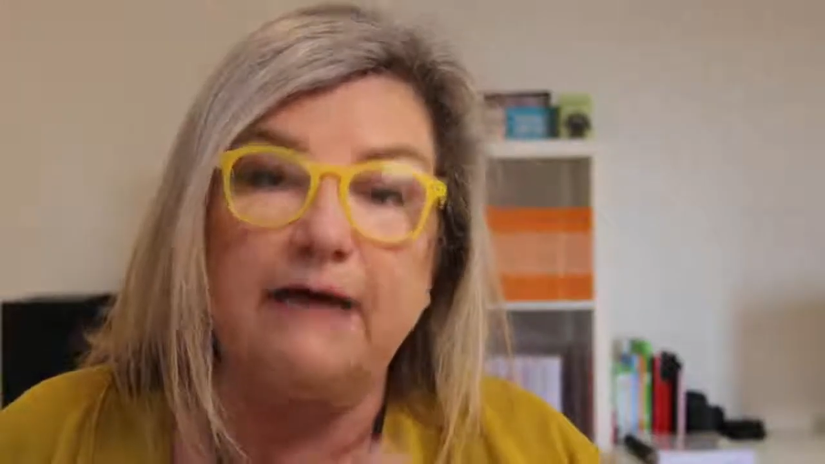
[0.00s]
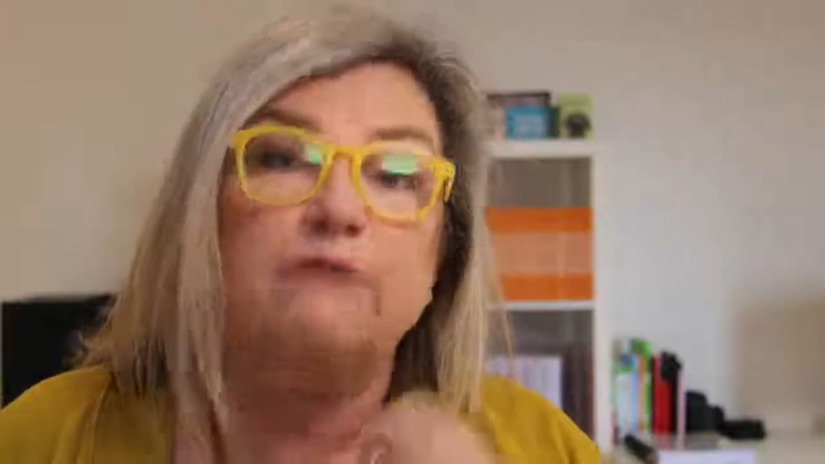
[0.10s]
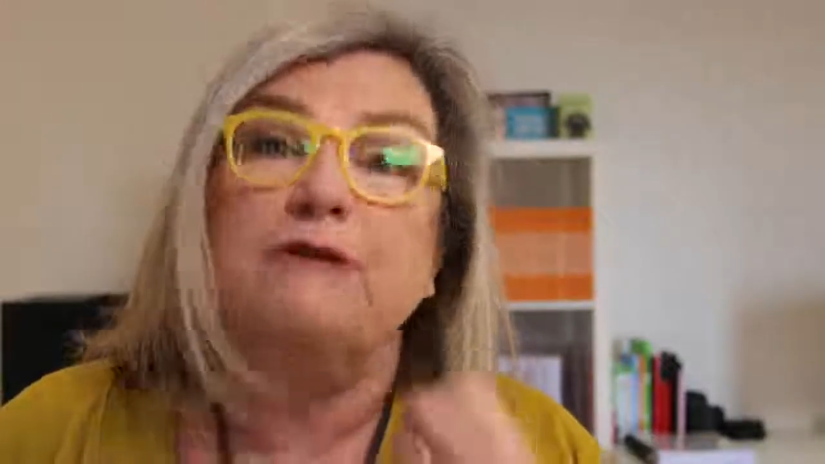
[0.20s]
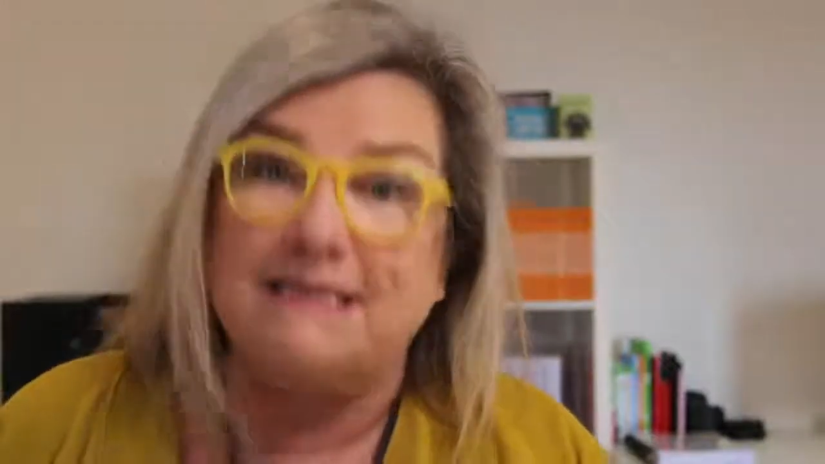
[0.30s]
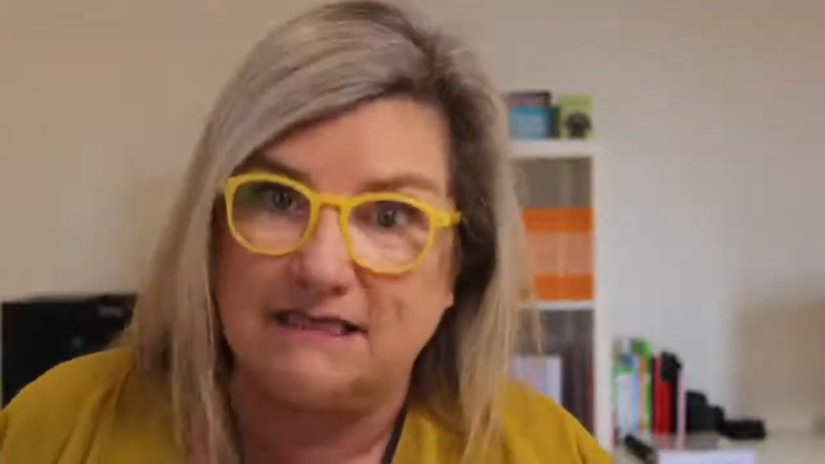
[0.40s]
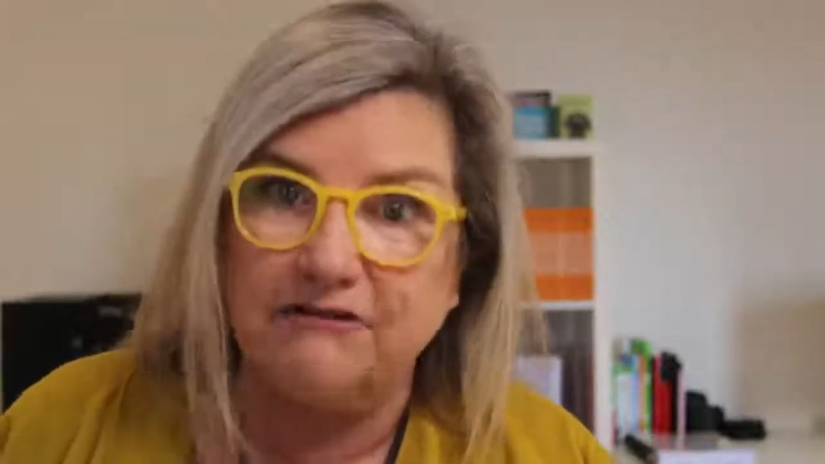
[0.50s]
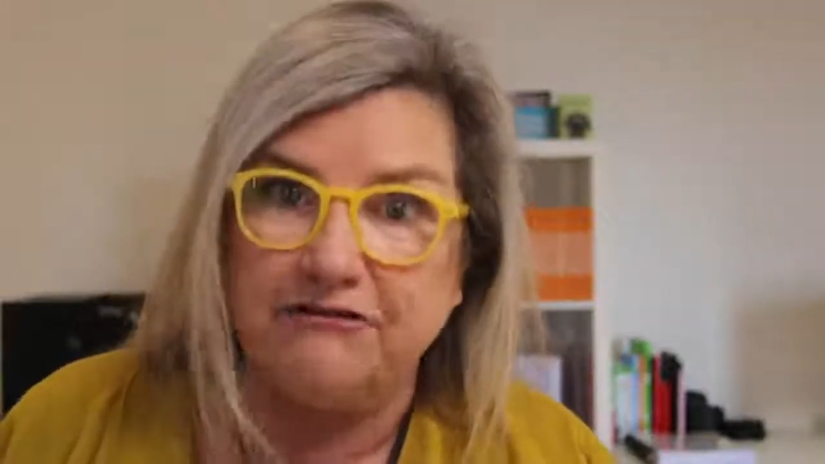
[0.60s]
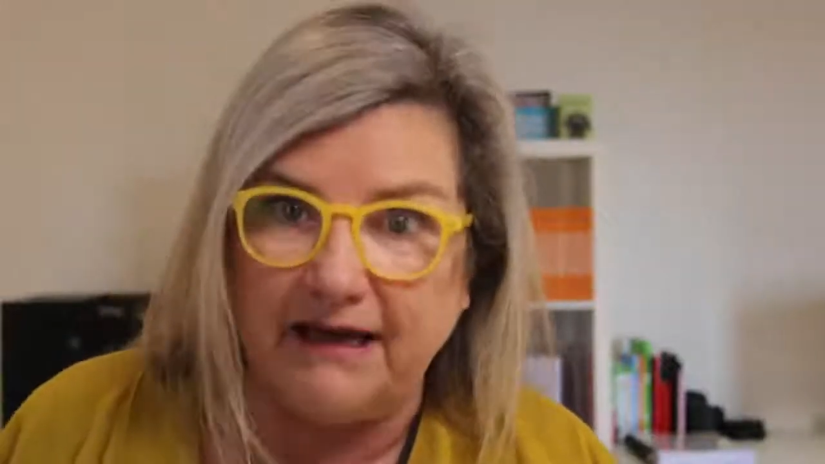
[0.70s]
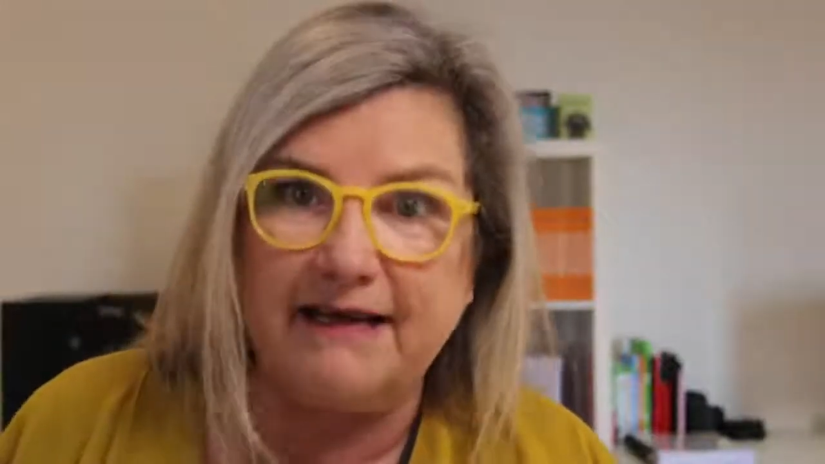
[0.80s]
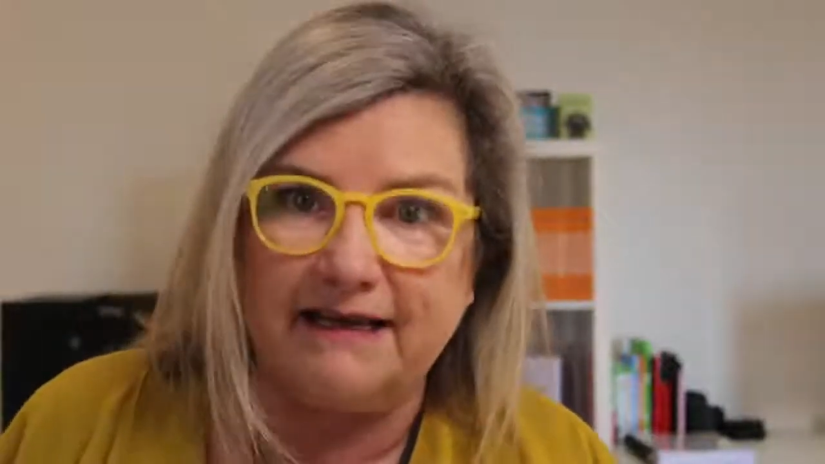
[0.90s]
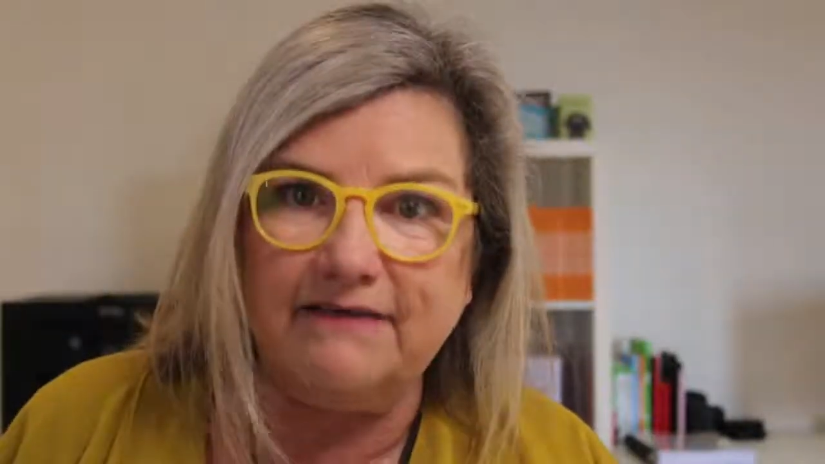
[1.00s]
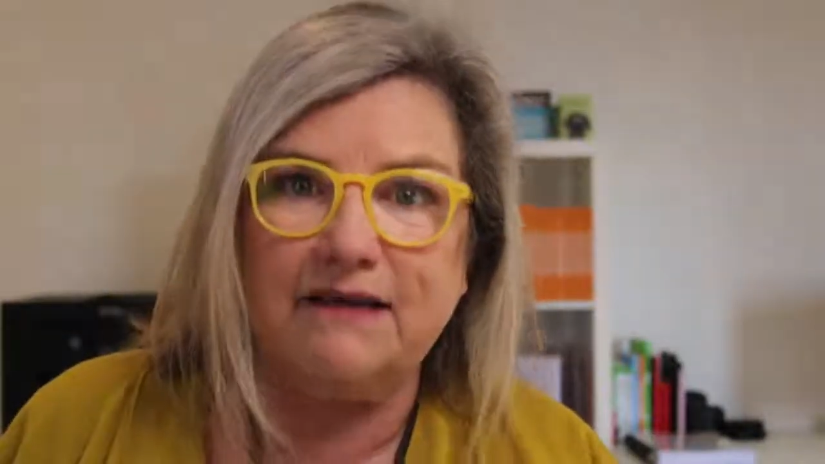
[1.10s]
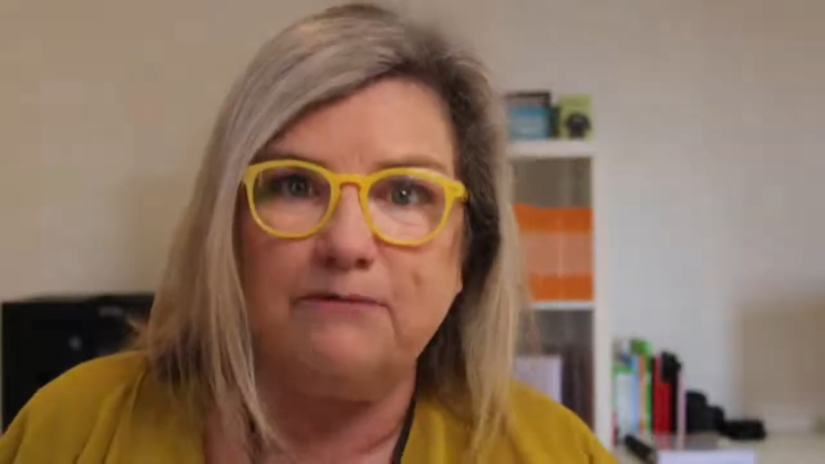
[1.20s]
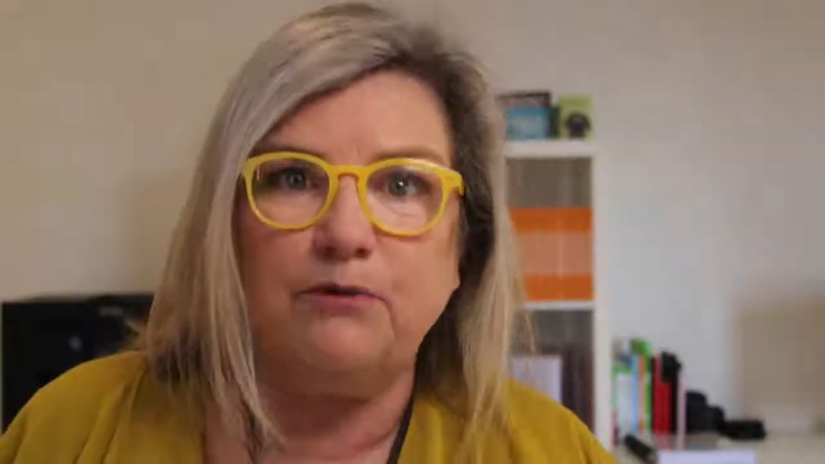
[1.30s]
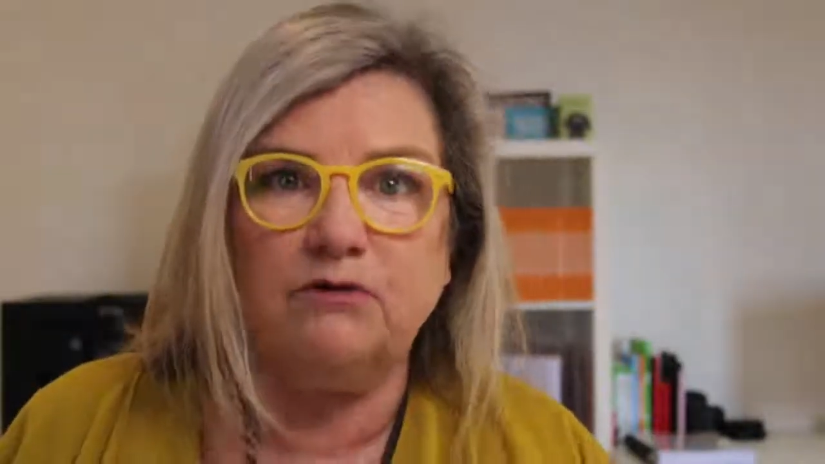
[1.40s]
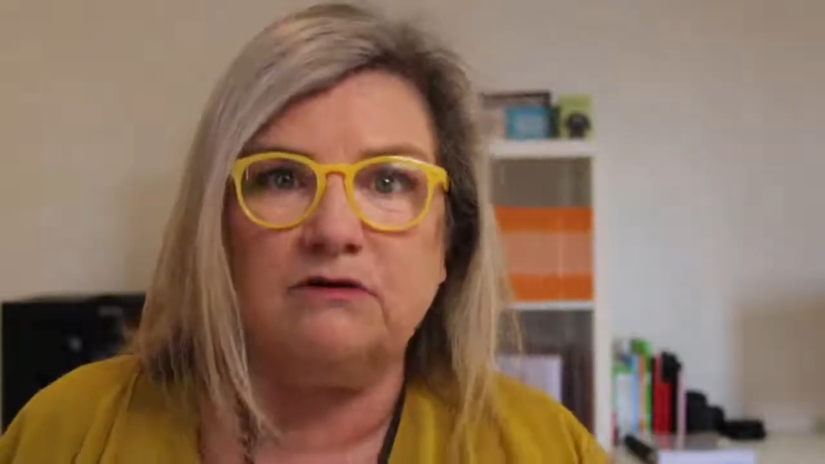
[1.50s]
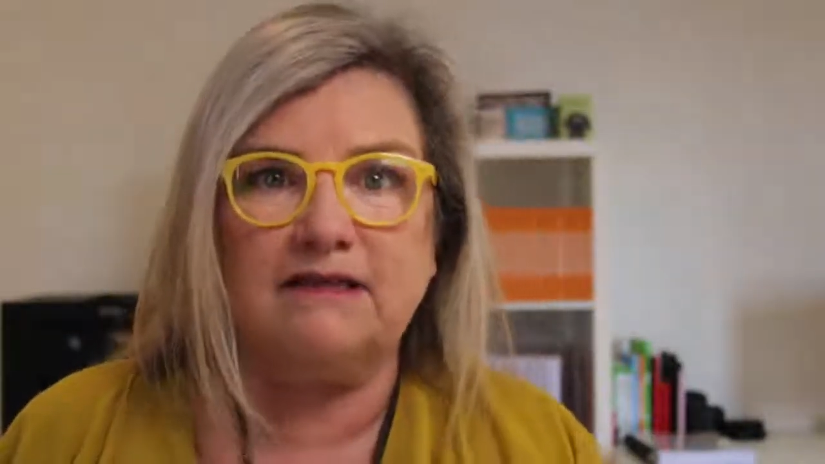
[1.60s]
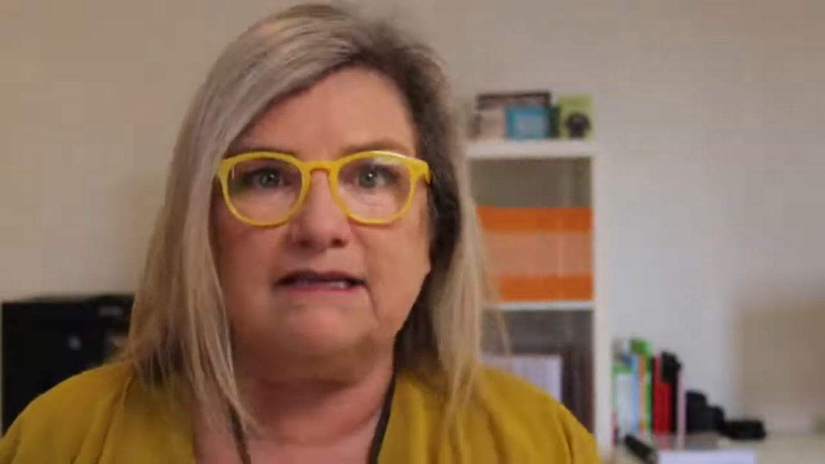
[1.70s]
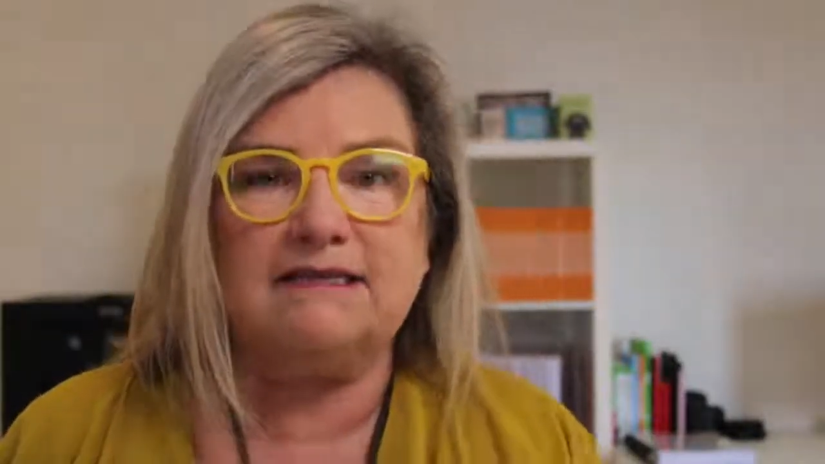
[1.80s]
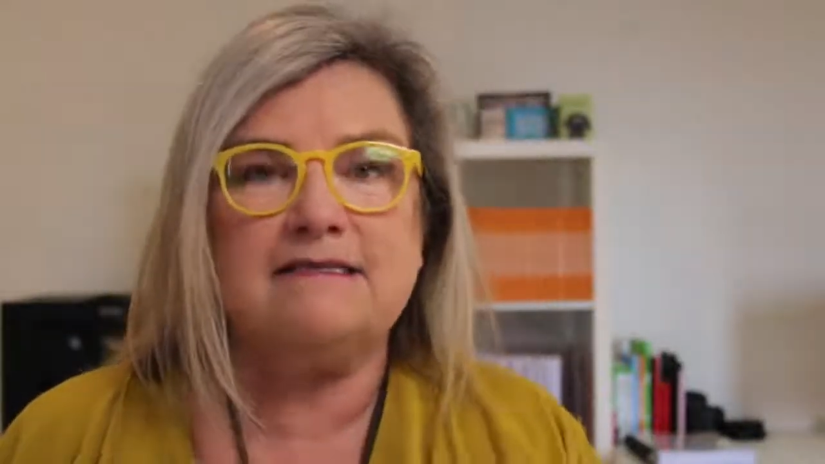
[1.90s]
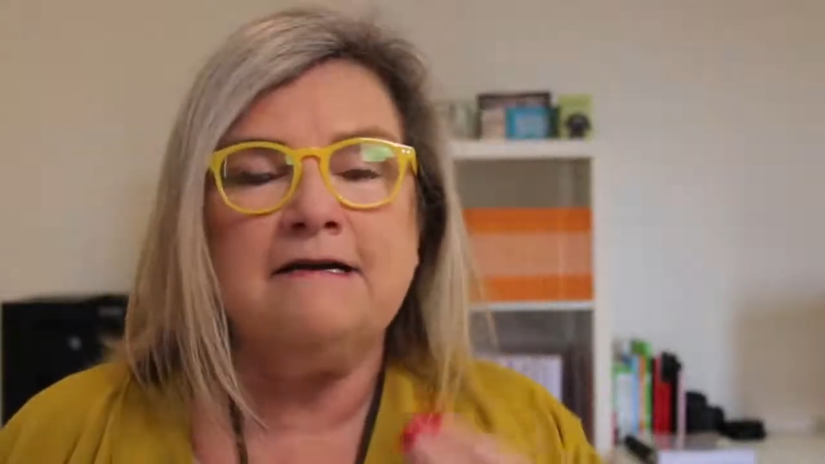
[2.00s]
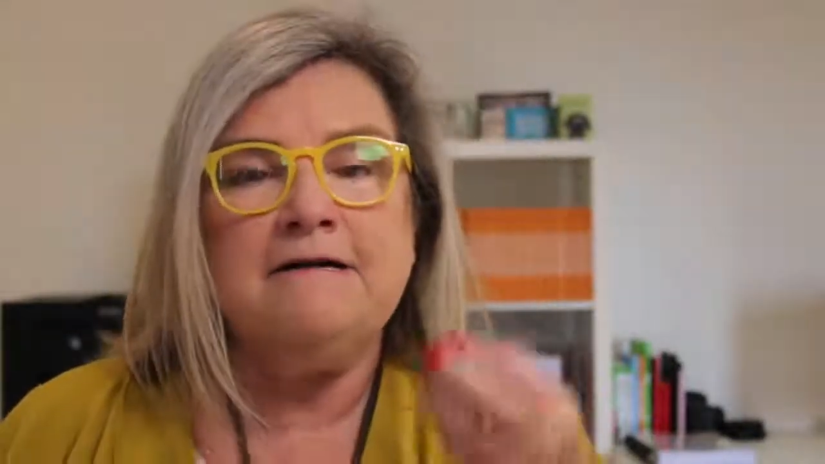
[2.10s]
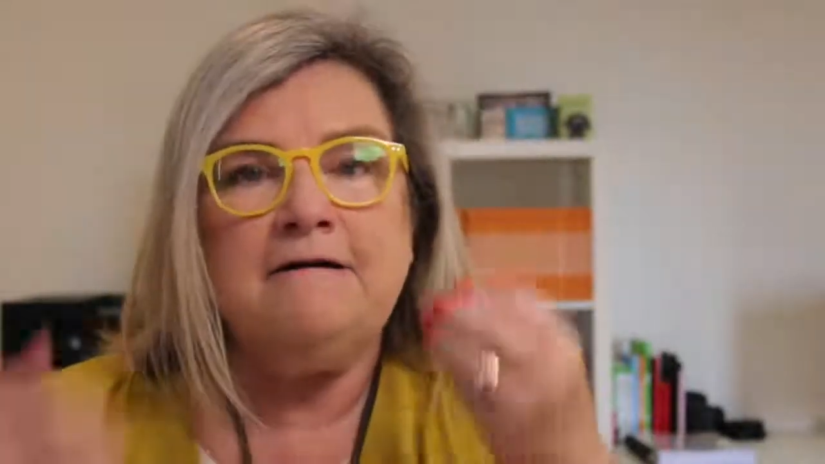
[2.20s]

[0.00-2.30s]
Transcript: at risk of failing at the important things.